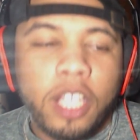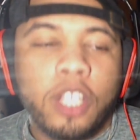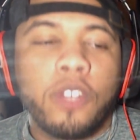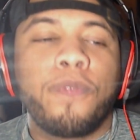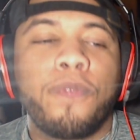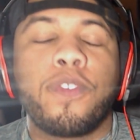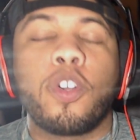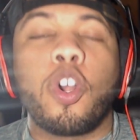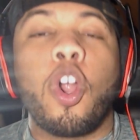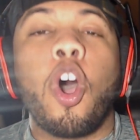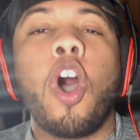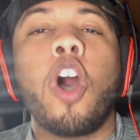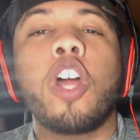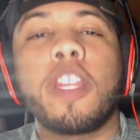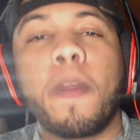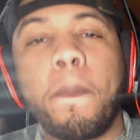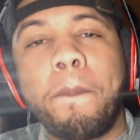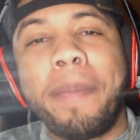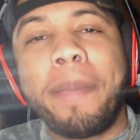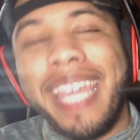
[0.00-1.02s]
For
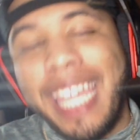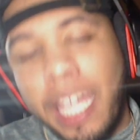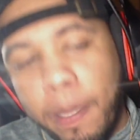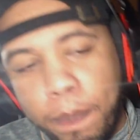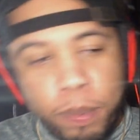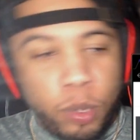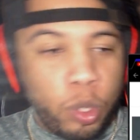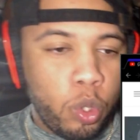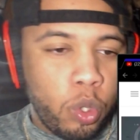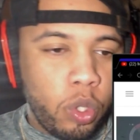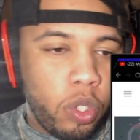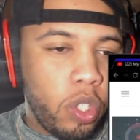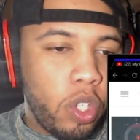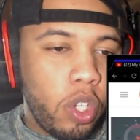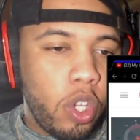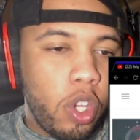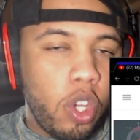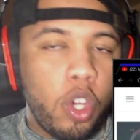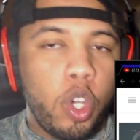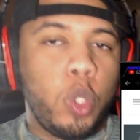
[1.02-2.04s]
all the people
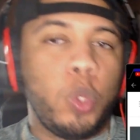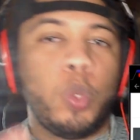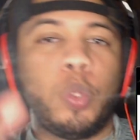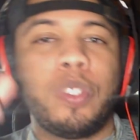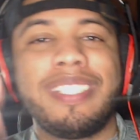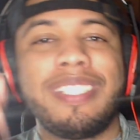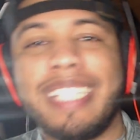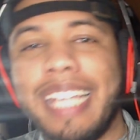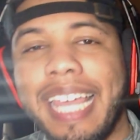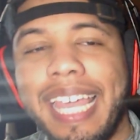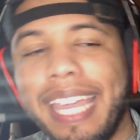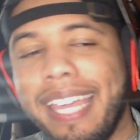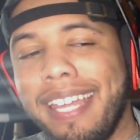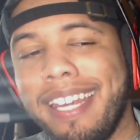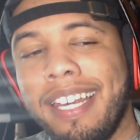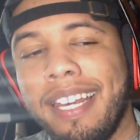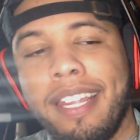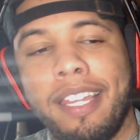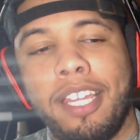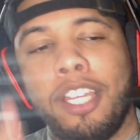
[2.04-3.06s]
who
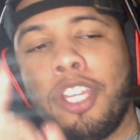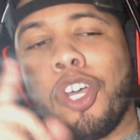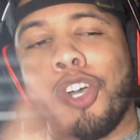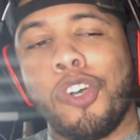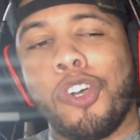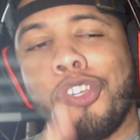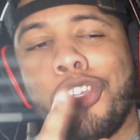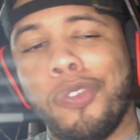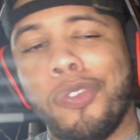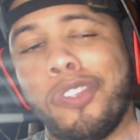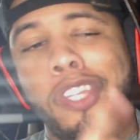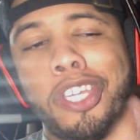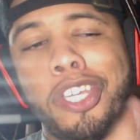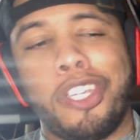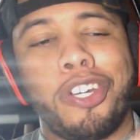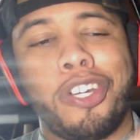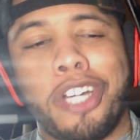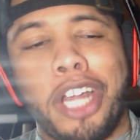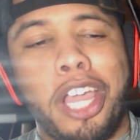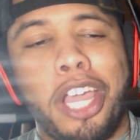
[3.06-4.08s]
said, oh, you
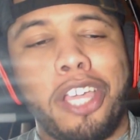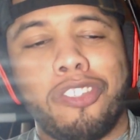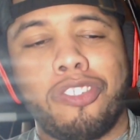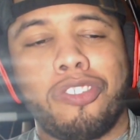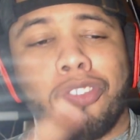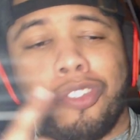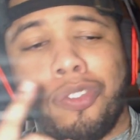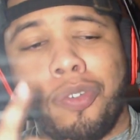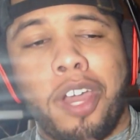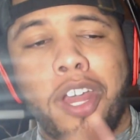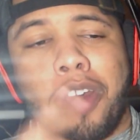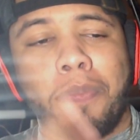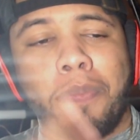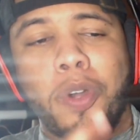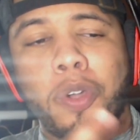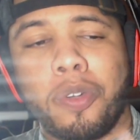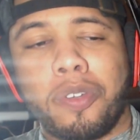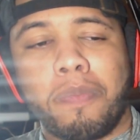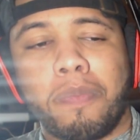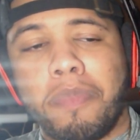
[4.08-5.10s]
think you're nice, you had a
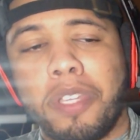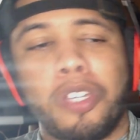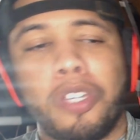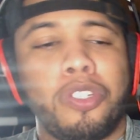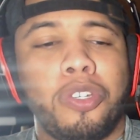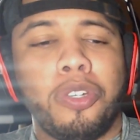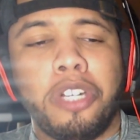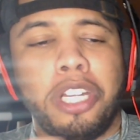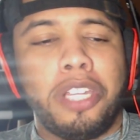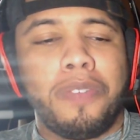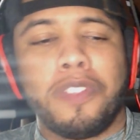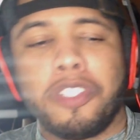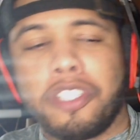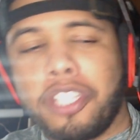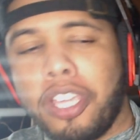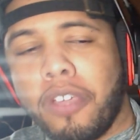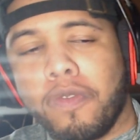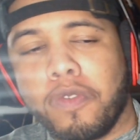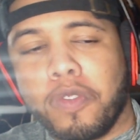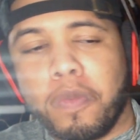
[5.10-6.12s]
broken build, you didn't even
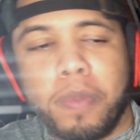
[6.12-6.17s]
say it was